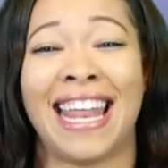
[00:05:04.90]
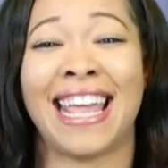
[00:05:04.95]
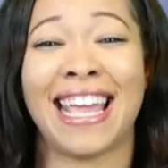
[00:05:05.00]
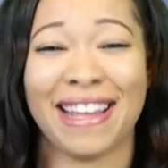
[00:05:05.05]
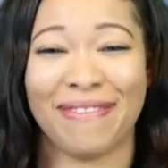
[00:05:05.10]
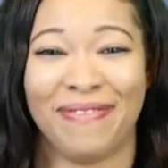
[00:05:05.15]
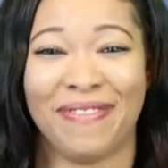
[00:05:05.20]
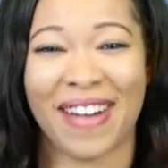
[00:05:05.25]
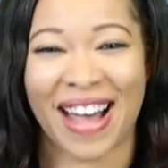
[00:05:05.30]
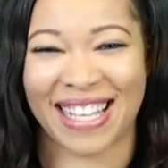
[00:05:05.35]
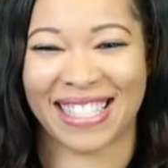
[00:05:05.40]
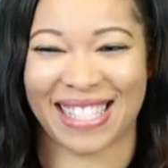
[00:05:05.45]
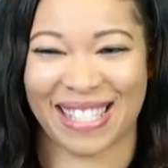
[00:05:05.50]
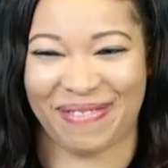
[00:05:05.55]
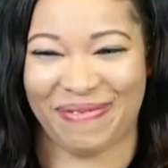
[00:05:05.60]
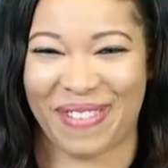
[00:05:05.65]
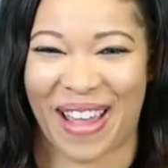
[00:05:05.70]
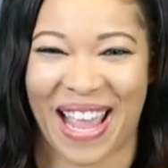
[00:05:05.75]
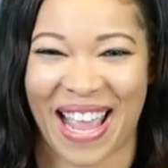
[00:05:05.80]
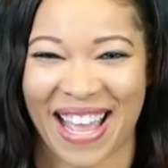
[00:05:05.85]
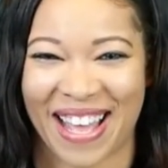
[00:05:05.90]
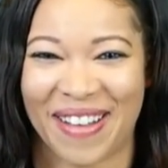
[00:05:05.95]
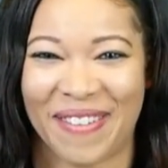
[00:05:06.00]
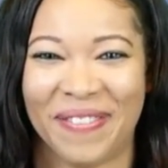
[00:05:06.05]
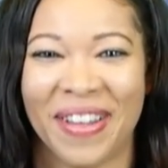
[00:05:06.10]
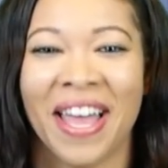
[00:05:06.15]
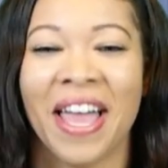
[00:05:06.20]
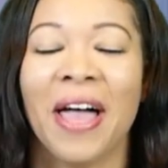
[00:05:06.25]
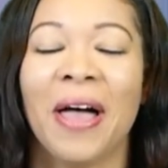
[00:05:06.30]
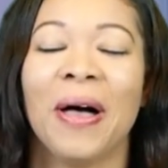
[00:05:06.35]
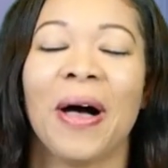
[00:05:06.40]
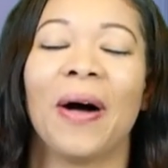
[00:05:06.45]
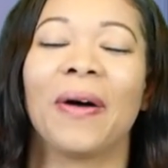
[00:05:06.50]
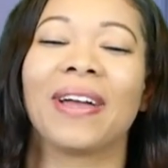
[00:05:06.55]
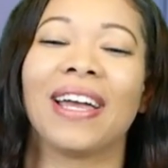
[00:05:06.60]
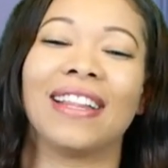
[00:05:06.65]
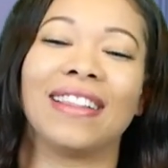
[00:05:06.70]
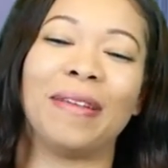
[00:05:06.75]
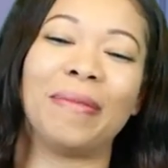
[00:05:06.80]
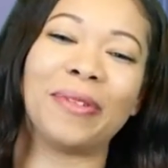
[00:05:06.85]
need my Spam.
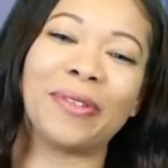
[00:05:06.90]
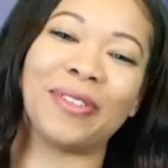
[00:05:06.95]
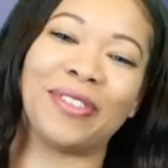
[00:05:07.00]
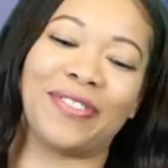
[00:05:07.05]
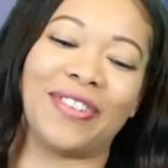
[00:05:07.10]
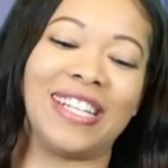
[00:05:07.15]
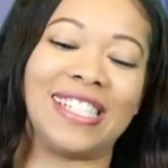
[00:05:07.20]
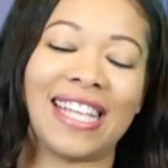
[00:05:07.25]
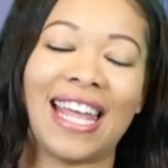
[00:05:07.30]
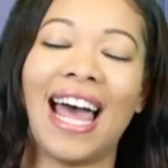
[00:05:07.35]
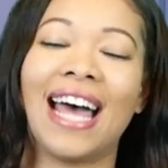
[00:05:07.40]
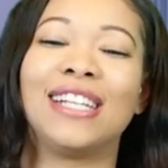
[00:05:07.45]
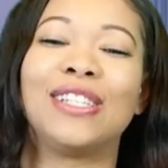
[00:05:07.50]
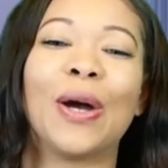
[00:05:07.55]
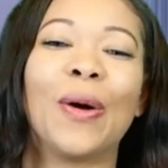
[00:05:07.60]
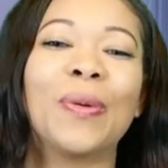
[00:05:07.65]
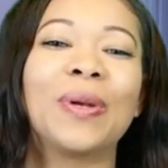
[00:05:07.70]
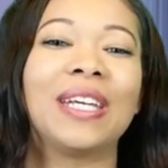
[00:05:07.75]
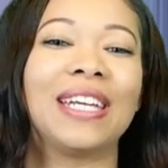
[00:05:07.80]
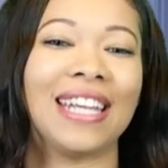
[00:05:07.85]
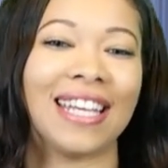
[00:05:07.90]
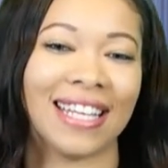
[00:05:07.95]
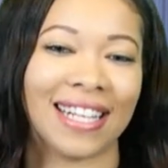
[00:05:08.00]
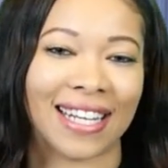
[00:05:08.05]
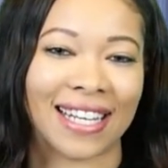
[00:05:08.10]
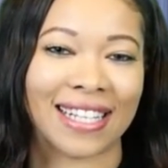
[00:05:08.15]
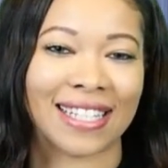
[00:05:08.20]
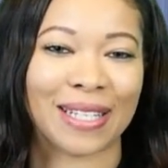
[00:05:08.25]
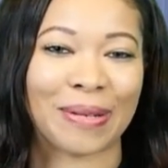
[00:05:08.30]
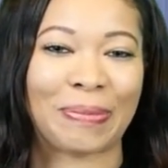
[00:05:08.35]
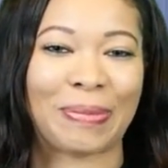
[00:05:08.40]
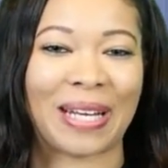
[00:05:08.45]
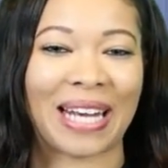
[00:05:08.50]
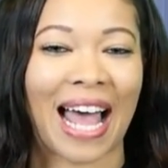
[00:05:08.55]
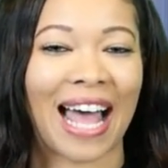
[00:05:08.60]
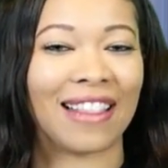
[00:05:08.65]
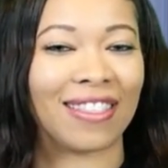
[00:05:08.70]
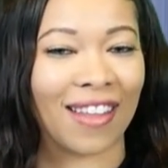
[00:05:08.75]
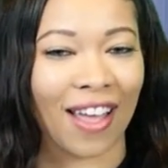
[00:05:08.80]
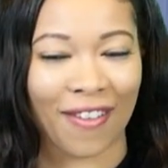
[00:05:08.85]
Okay, let me rephrase that. I don't need it, but
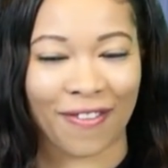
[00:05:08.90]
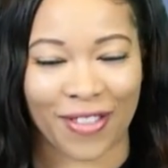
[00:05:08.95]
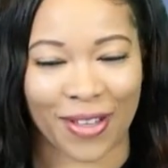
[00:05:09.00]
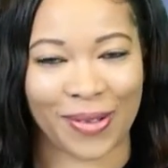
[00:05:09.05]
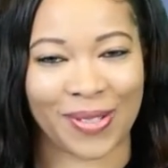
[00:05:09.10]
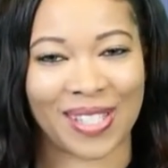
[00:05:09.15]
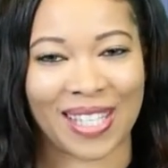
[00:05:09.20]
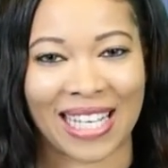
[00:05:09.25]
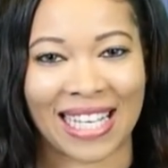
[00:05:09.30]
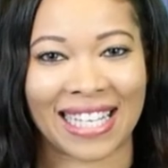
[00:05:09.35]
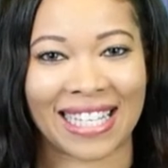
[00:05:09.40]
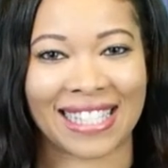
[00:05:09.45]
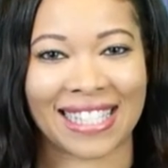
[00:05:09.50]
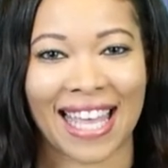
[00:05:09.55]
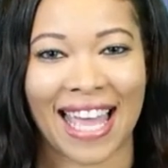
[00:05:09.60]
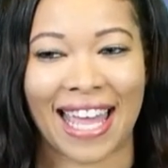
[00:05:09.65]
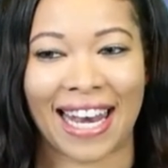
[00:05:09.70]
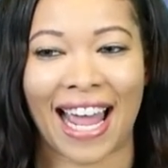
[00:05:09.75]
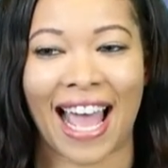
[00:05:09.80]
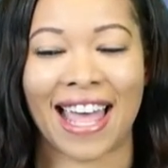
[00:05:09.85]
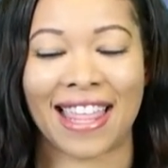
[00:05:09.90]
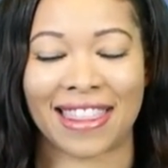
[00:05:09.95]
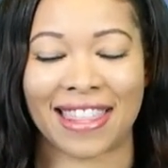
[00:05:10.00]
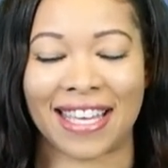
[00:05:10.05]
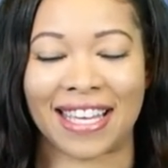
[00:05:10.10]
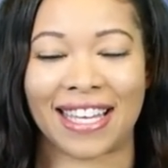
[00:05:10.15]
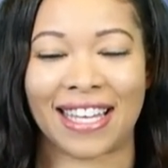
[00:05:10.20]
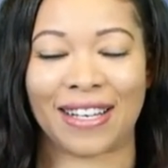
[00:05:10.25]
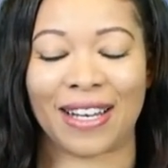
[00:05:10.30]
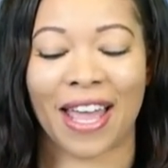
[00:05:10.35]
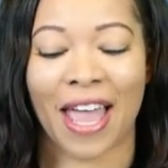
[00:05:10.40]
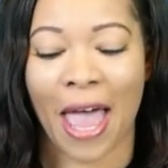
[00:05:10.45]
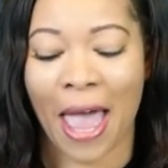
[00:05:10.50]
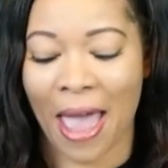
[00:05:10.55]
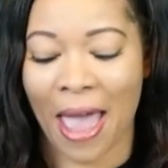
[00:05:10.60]
I love those things. And I think